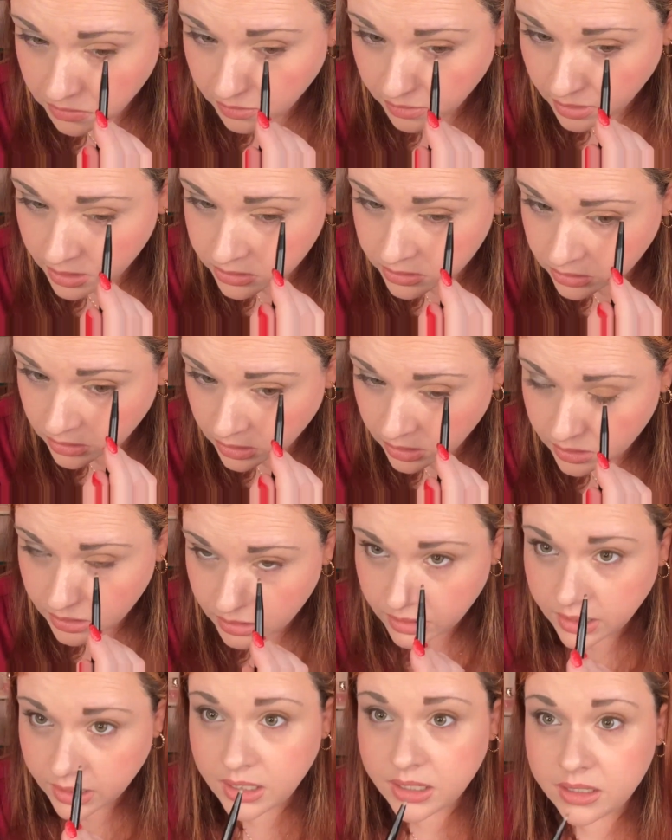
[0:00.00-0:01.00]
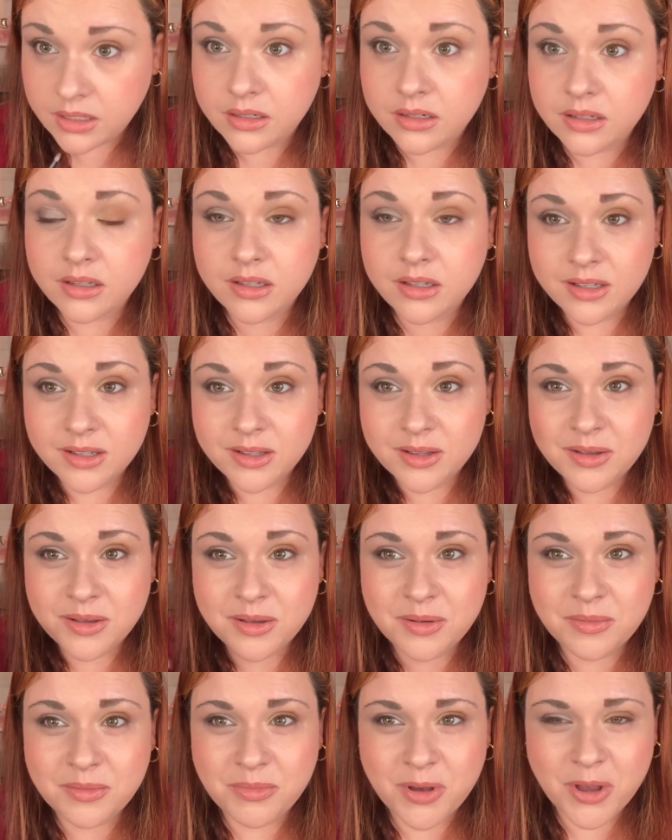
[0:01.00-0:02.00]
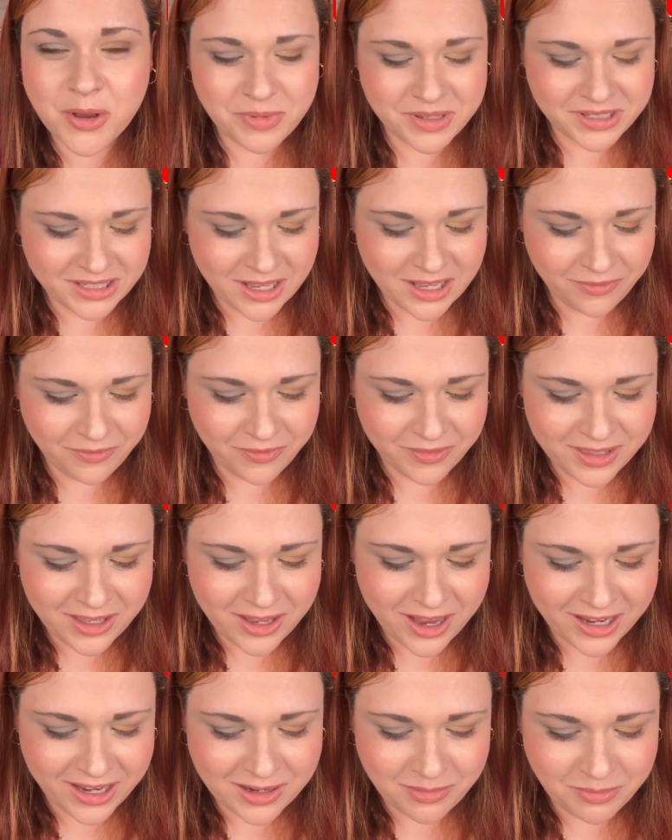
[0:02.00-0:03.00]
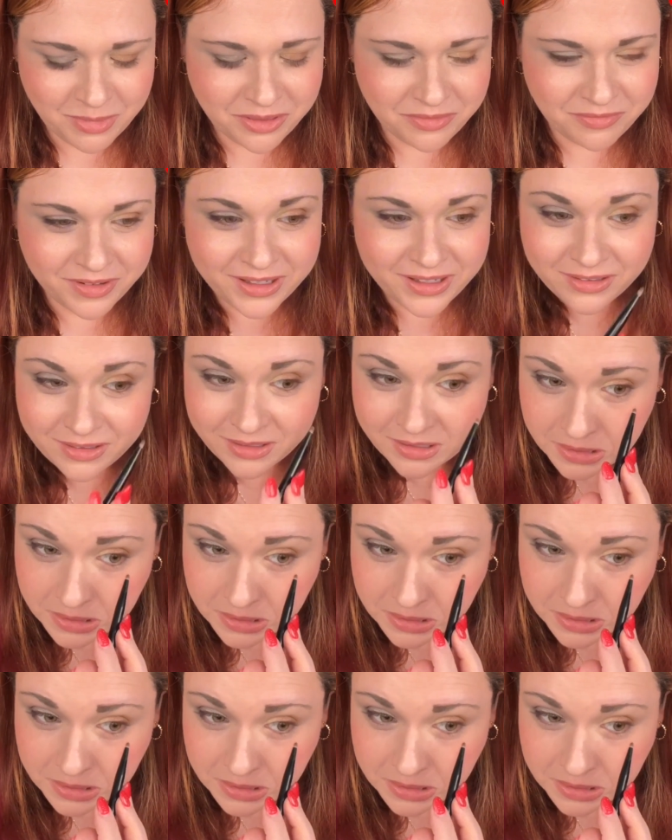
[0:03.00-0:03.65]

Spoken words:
of the lash line and poke myself in the eye, number 3.